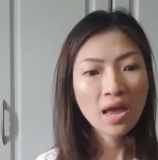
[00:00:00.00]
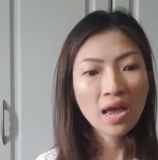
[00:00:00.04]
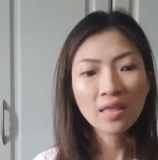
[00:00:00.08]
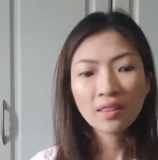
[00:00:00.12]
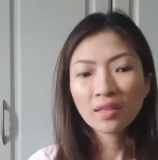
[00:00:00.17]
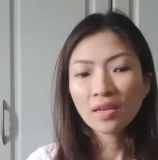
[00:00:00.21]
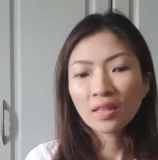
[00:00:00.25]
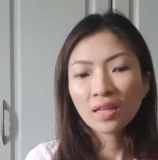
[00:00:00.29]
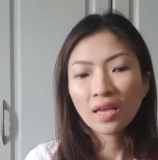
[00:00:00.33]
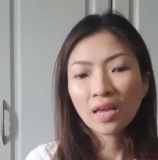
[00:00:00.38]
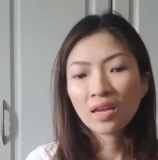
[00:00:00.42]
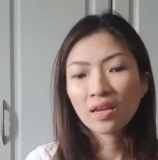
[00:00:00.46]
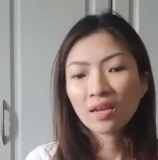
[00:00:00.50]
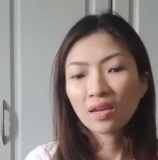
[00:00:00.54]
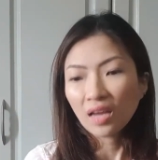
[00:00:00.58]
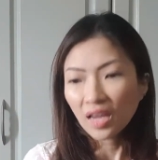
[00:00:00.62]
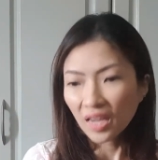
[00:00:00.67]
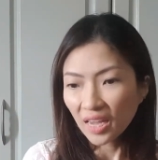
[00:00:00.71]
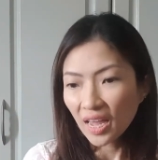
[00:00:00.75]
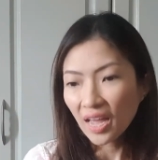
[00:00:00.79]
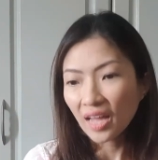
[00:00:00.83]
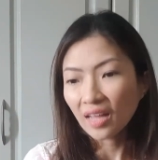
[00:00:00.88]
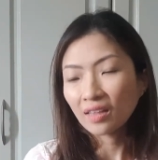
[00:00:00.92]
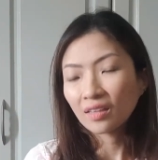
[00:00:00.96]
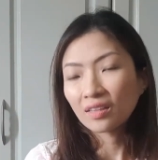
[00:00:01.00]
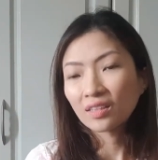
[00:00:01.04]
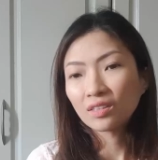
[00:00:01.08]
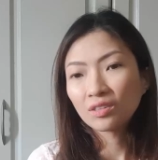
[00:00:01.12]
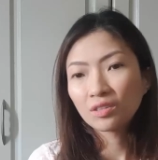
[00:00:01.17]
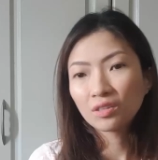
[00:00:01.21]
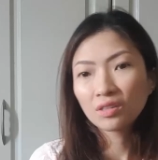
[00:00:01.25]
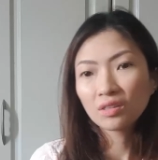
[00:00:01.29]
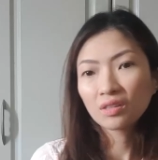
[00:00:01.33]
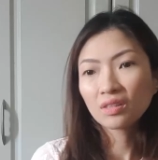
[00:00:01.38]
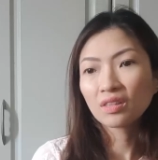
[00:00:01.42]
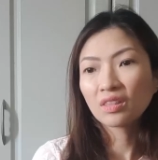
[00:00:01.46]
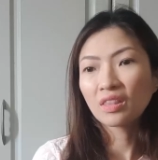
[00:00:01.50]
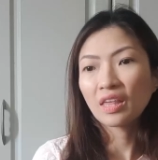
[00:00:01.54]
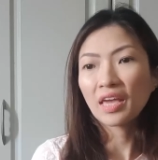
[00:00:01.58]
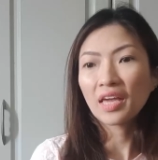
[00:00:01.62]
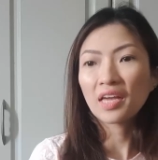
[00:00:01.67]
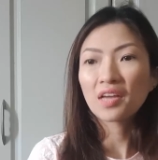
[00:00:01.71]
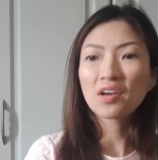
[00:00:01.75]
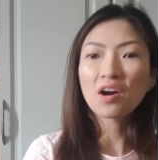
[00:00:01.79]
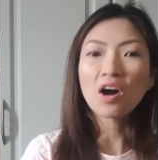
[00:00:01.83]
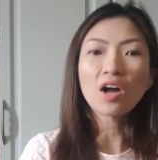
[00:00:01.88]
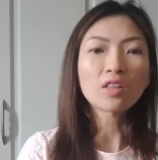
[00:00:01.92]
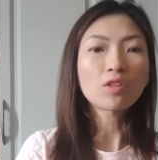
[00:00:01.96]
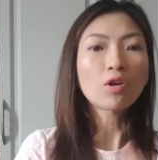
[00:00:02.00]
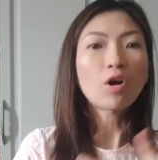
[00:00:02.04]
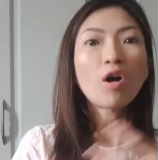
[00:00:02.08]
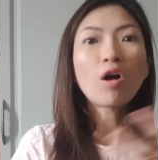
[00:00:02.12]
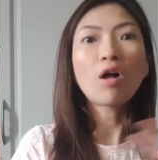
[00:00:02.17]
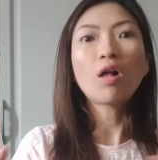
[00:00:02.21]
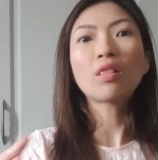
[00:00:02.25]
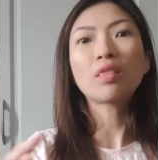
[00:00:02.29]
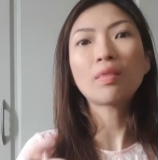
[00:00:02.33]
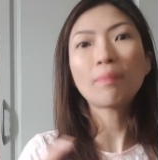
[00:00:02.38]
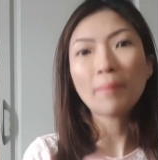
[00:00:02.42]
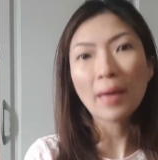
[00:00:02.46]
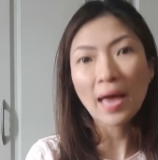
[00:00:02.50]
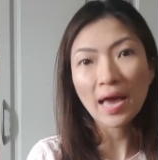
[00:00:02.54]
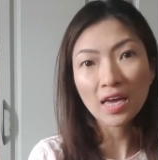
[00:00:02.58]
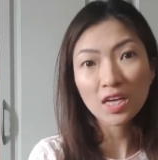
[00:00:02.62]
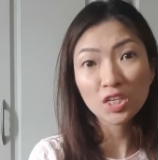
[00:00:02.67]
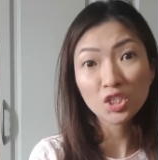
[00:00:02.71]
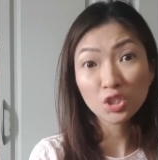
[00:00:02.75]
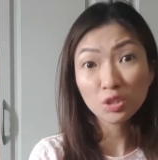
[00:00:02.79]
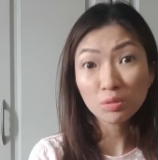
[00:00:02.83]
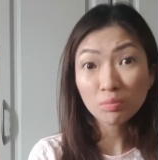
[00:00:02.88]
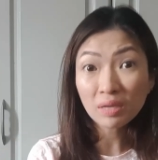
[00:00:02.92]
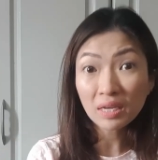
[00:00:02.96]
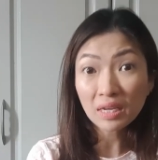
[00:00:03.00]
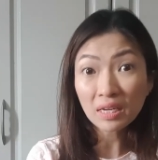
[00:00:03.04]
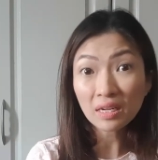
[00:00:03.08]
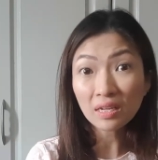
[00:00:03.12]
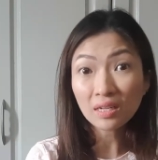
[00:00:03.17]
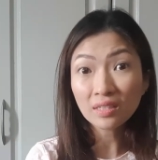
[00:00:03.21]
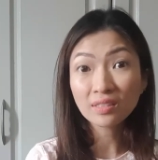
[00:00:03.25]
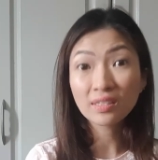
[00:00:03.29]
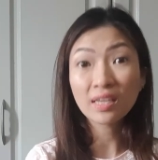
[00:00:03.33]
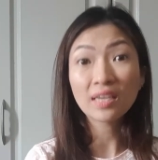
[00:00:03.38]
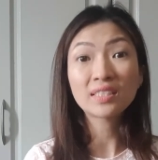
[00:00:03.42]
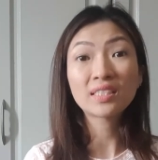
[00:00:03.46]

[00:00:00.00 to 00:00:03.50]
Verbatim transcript: And then, ayan, they got all the packaged meals.